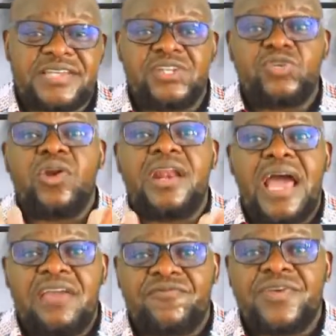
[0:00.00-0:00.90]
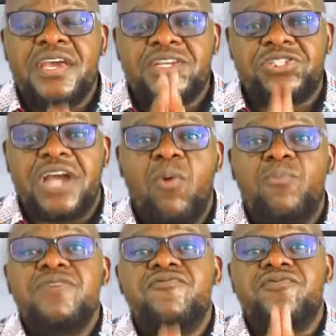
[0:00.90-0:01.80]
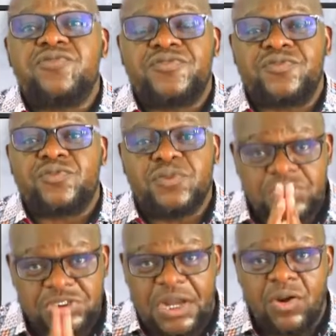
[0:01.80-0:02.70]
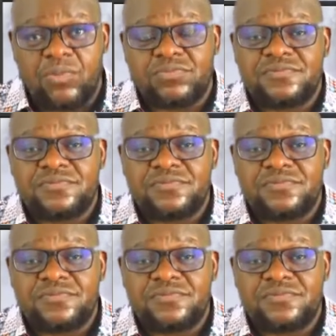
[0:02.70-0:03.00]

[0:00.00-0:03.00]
and your life shall be fruitful. Shalom.